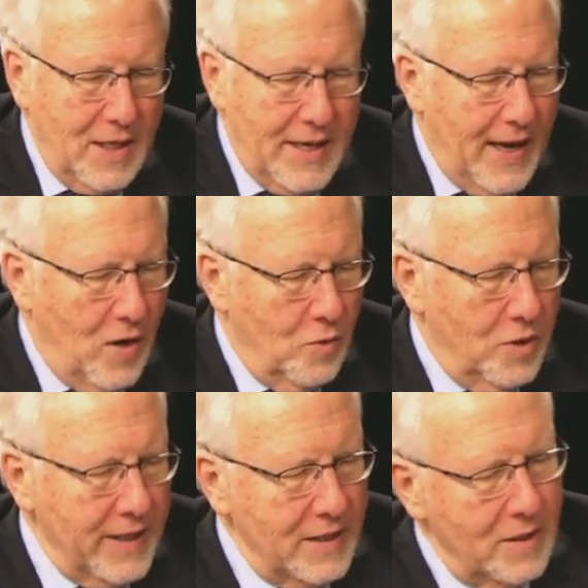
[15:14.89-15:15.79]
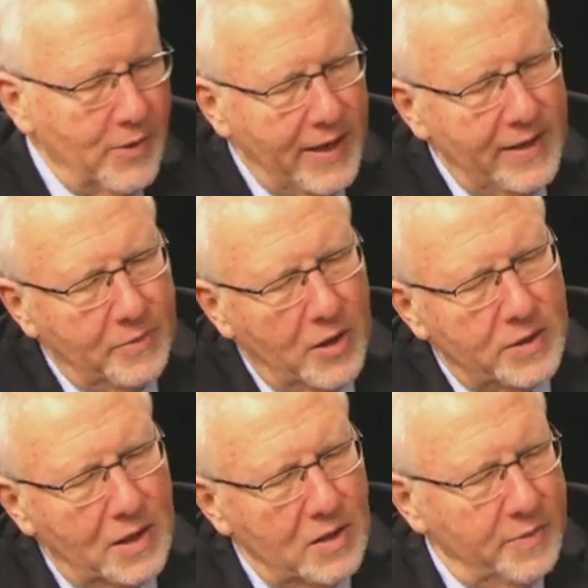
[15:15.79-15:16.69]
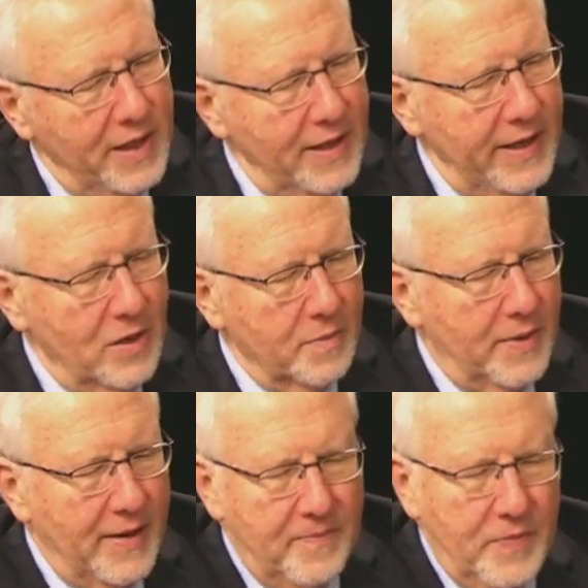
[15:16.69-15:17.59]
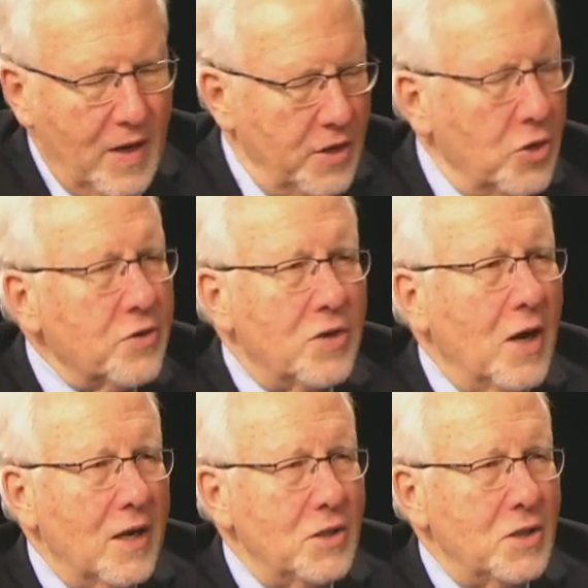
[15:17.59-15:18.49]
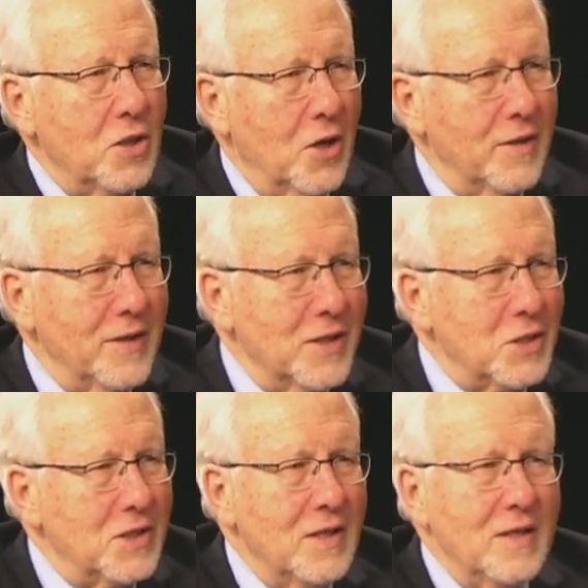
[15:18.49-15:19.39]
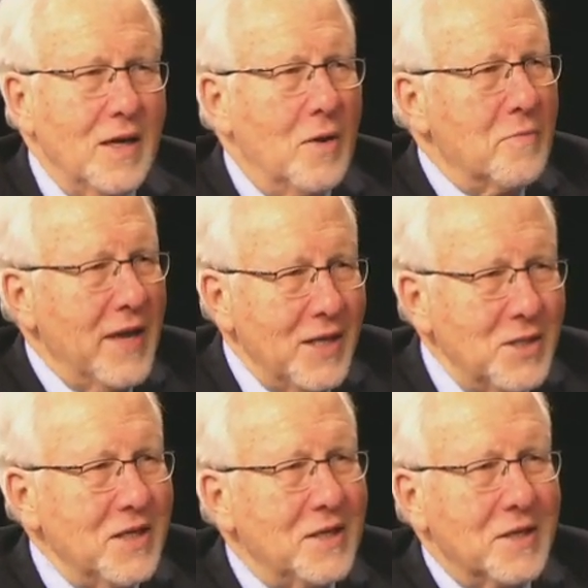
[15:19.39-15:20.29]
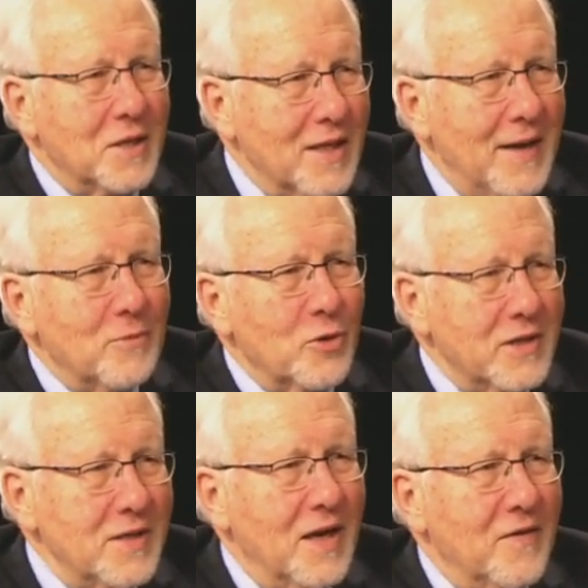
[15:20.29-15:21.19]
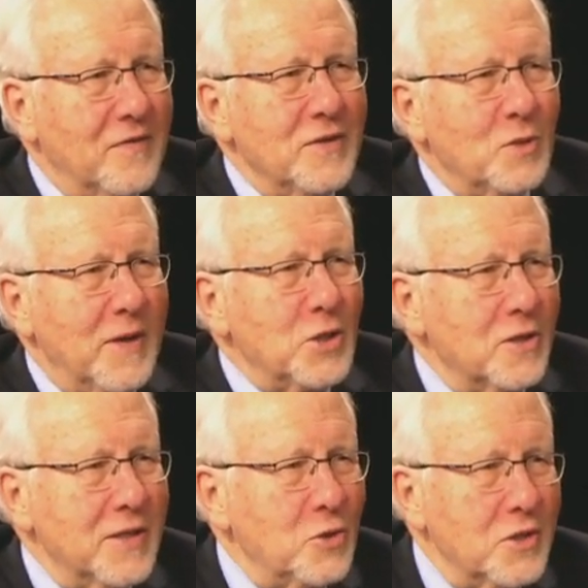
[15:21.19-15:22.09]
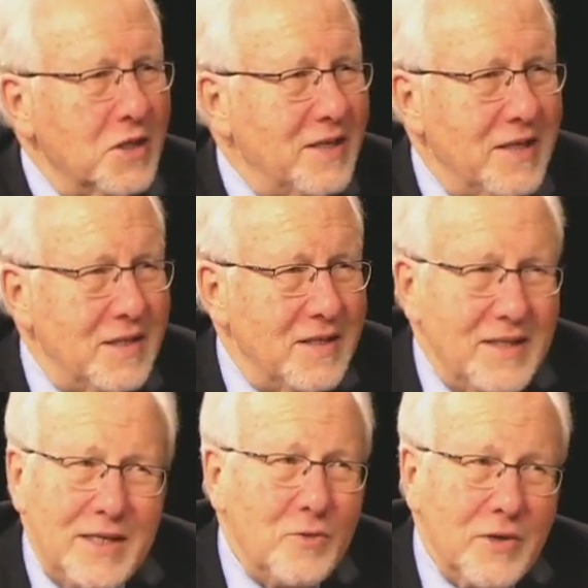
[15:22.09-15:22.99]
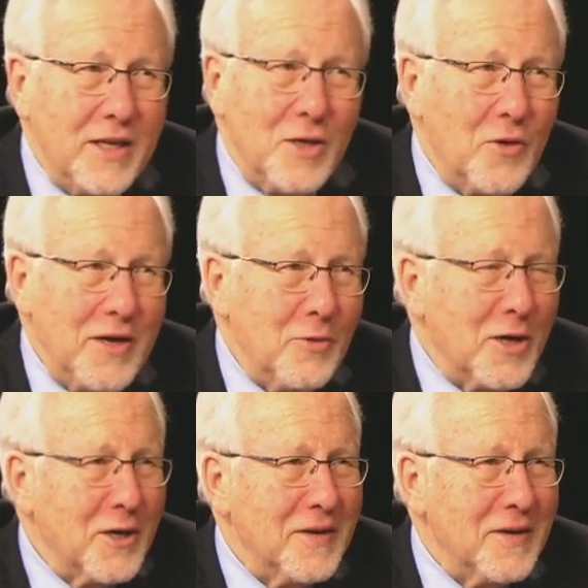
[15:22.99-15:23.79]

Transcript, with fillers: Now, we'll get to wedding barns a little bit later, but your thoughts on this amazing conglomerate of special interests that didn't really go anywhere?